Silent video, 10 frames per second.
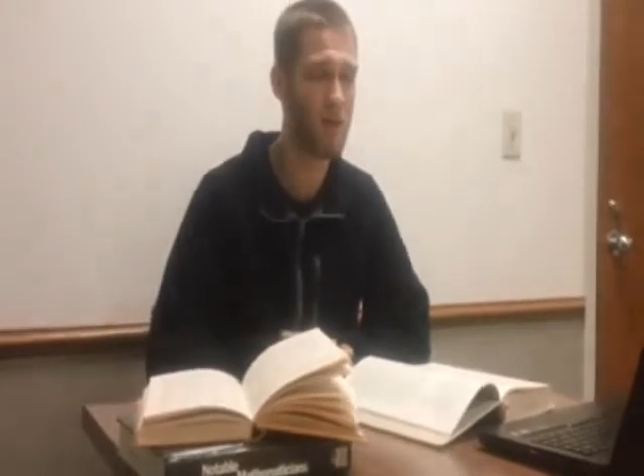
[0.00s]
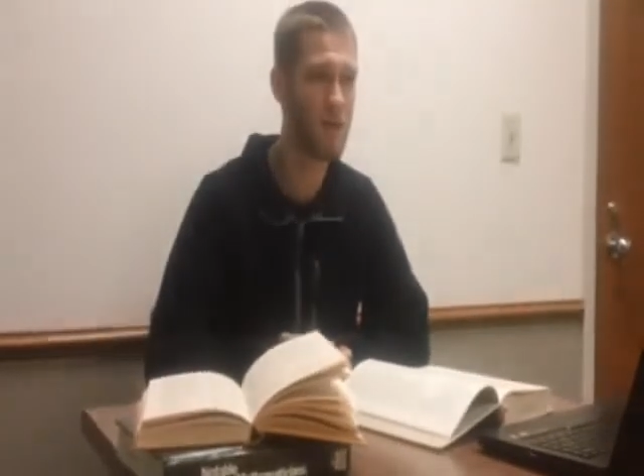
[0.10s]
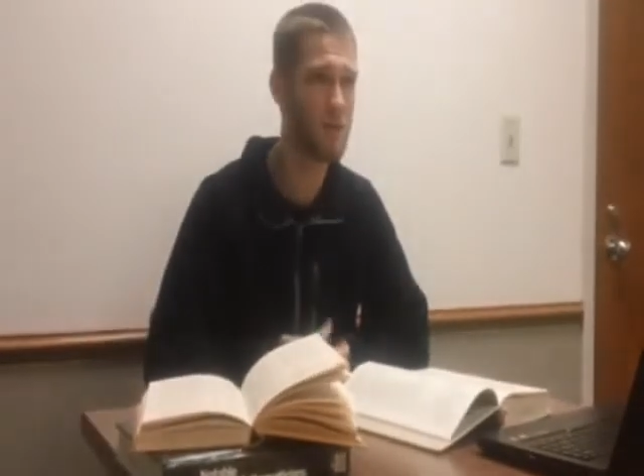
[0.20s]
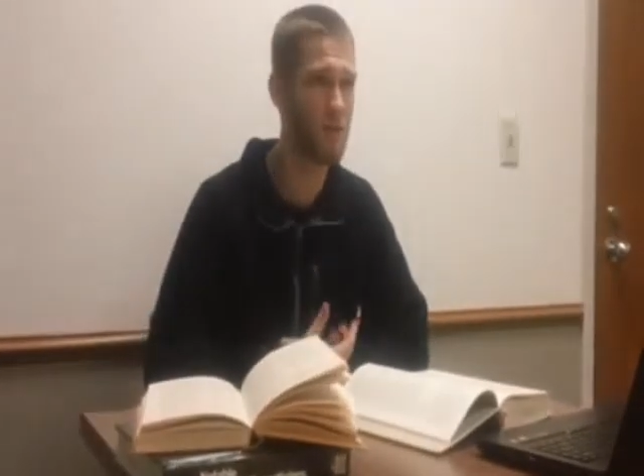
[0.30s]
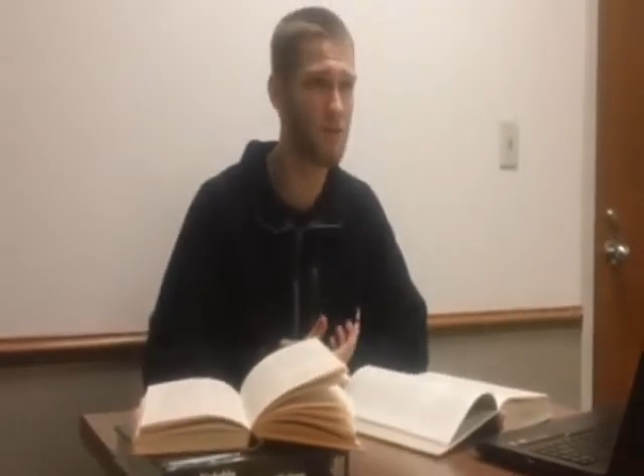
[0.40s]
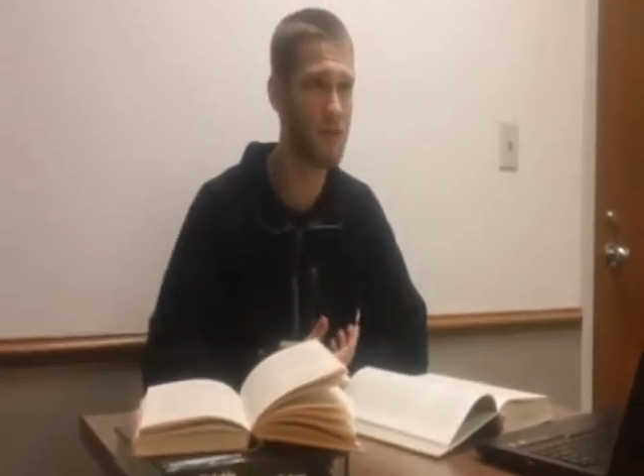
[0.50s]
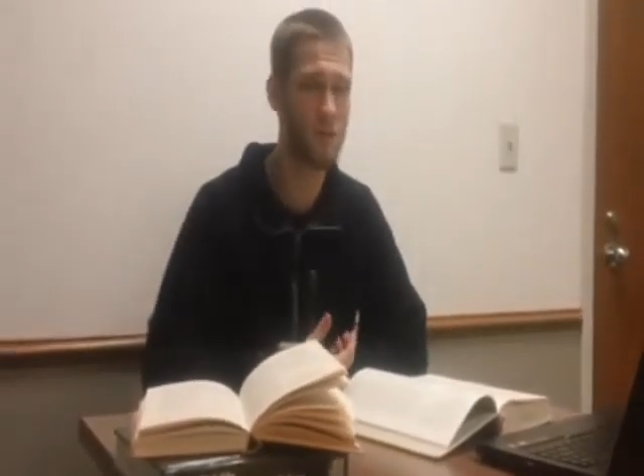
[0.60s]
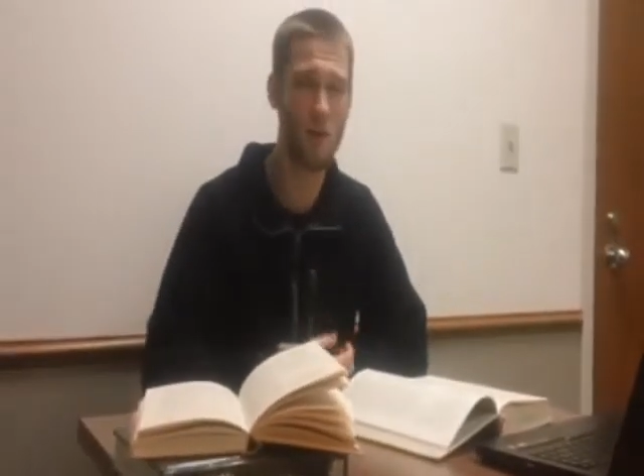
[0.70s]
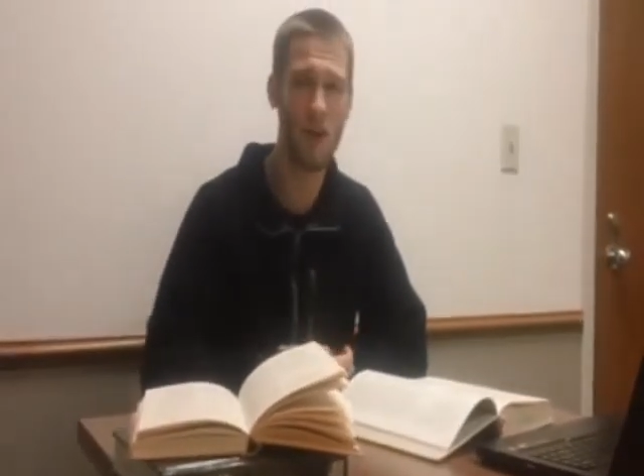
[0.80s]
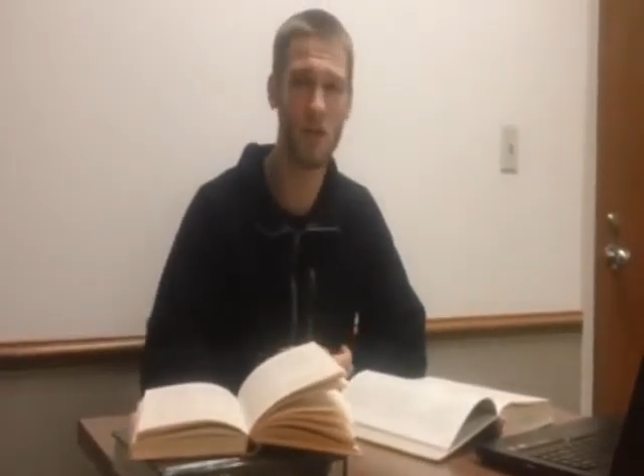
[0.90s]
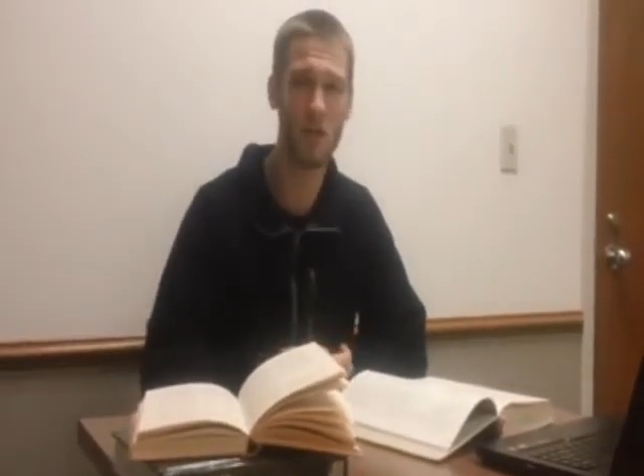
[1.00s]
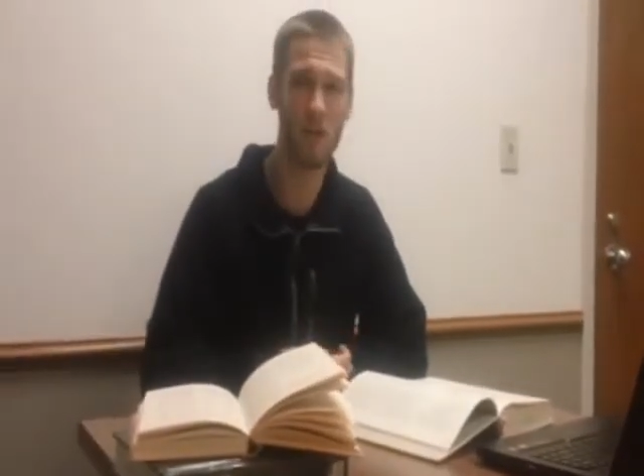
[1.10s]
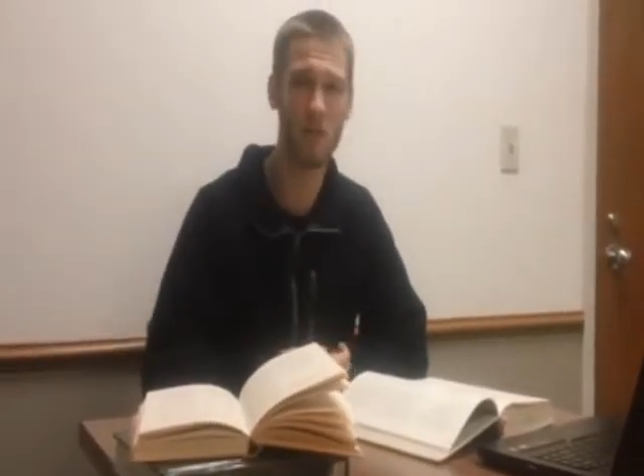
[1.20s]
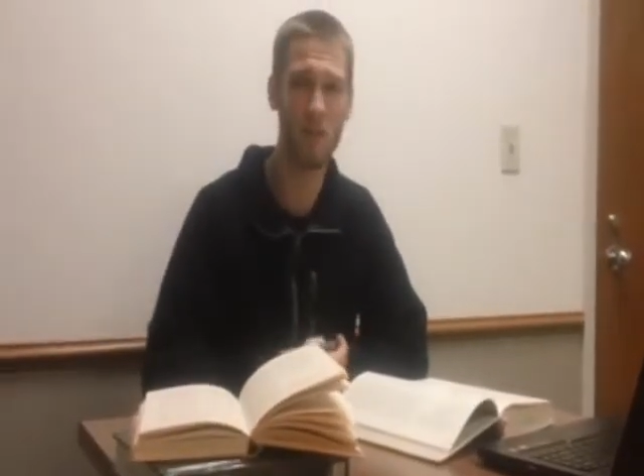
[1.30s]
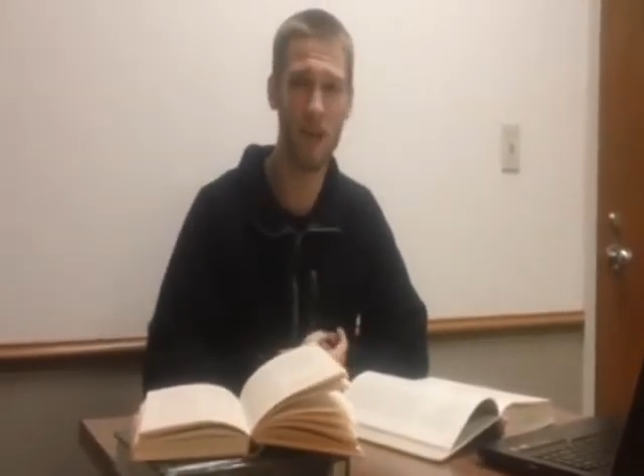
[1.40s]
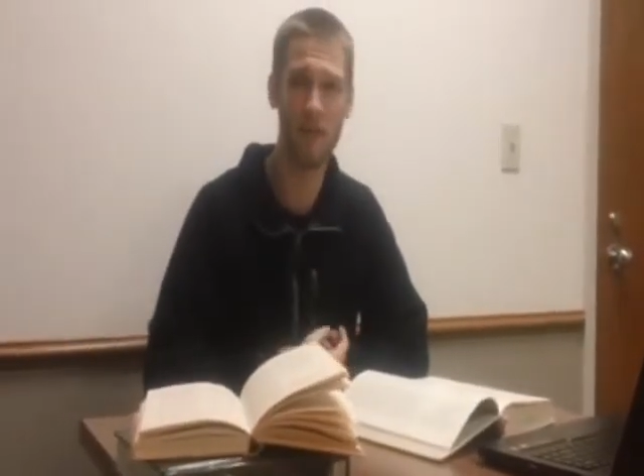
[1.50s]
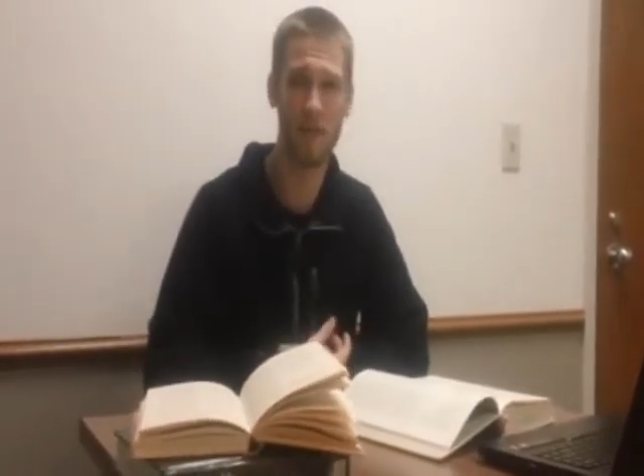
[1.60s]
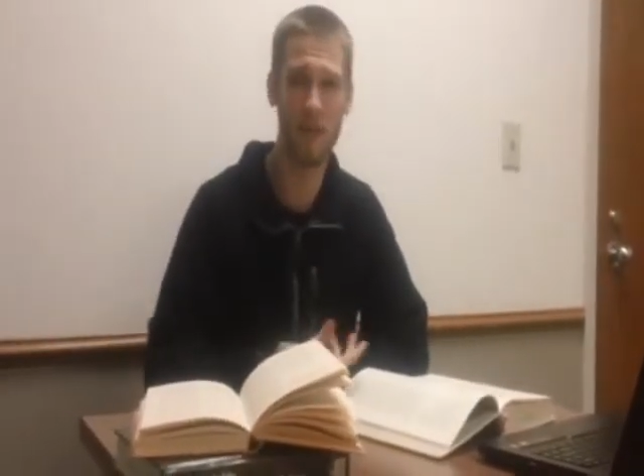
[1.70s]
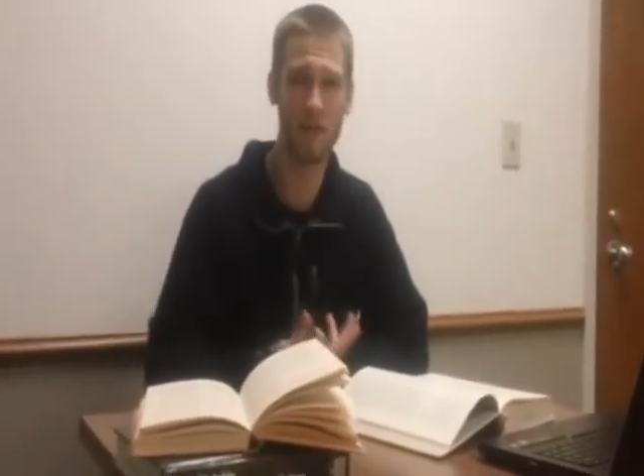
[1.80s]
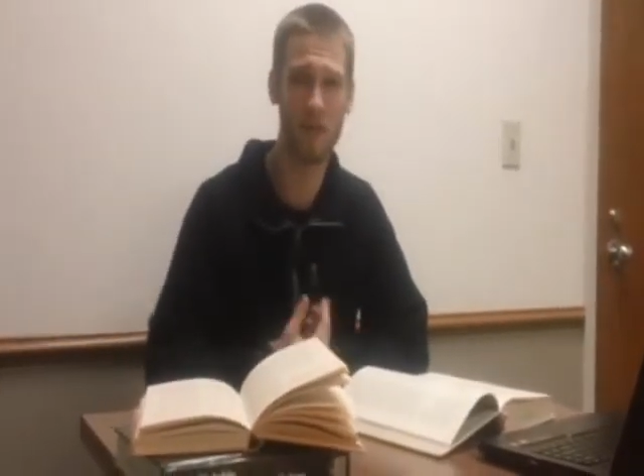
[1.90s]
he saw it as a way to explain the
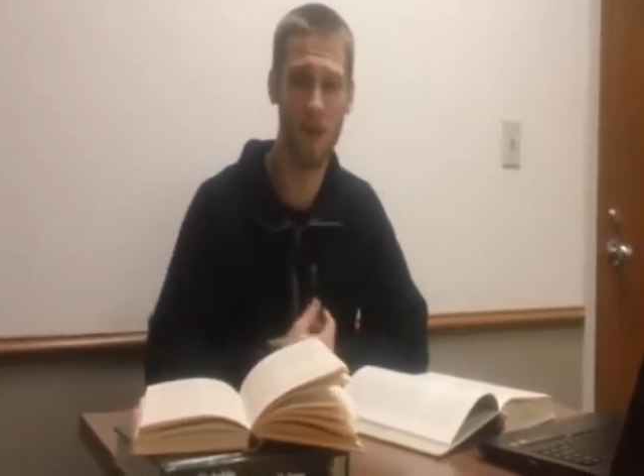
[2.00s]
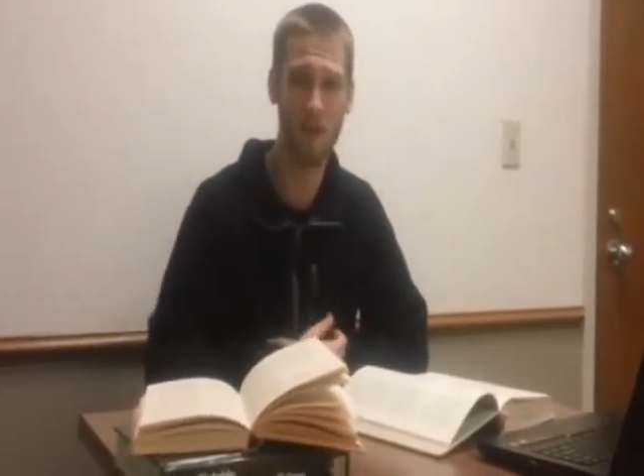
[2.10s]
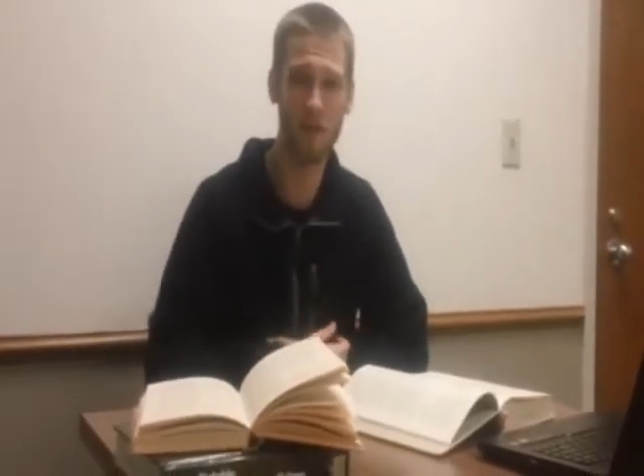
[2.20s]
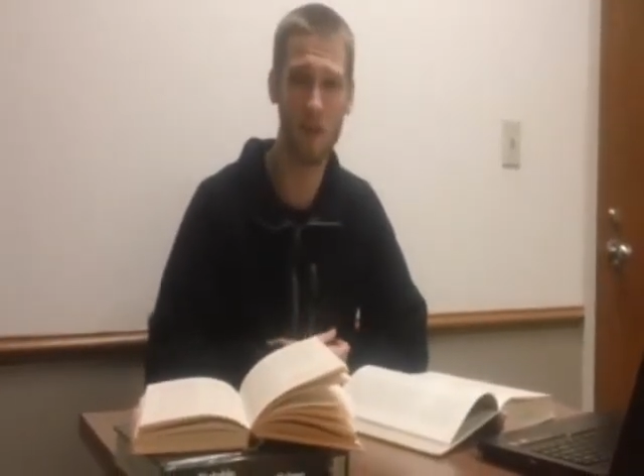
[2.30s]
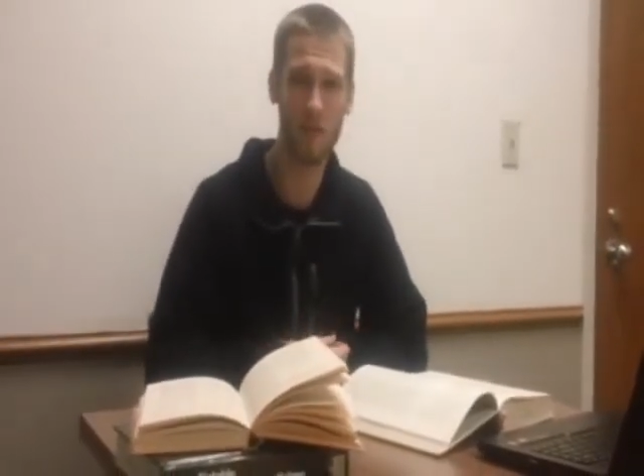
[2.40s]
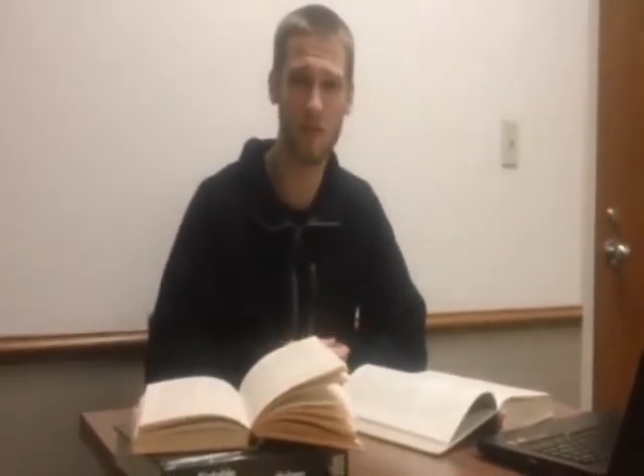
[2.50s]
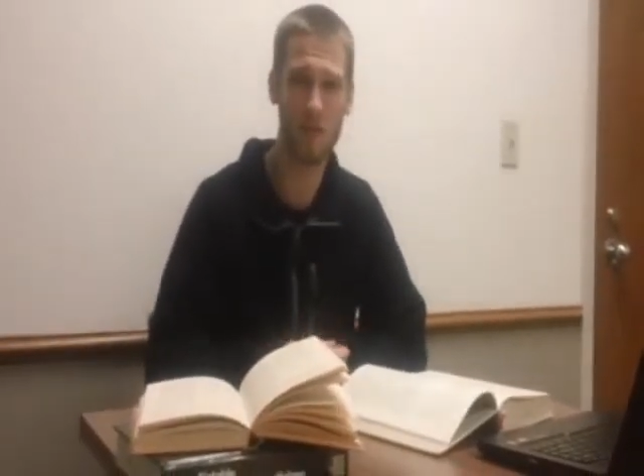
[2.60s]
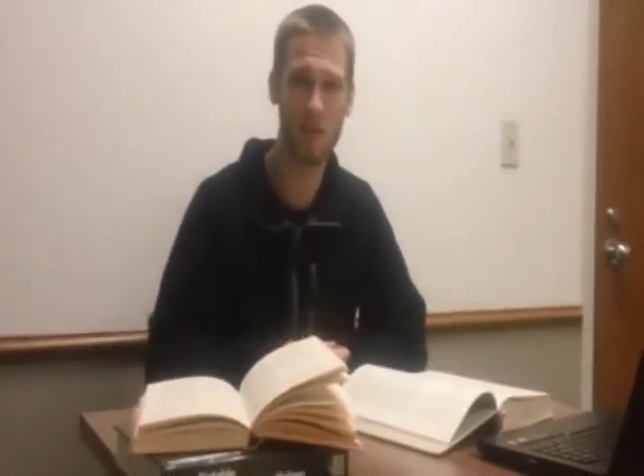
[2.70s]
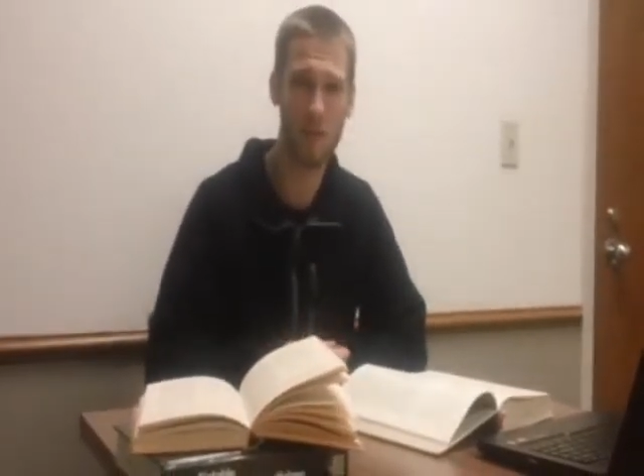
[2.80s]
things around us.